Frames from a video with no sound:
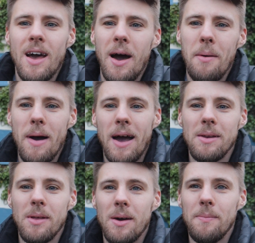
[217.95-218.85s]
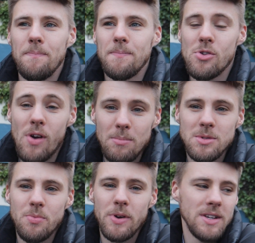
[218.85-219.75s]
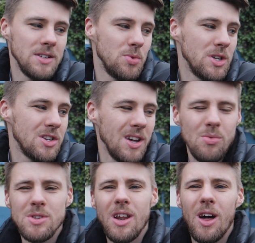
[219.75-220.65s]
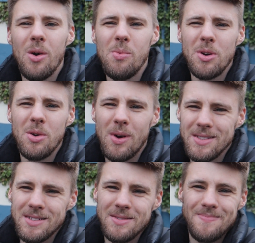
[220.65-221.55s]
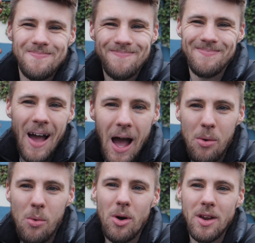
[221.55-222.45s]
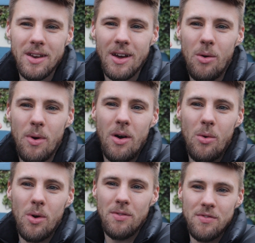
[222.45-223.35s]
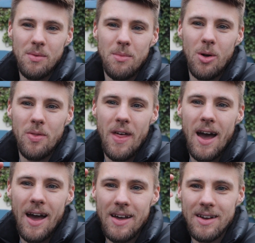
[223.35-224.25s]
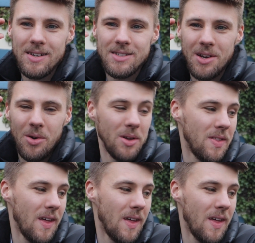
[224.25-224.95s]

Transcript: I had gram springs, which it was low, but it wasn't how I wanted it. I went from like that to like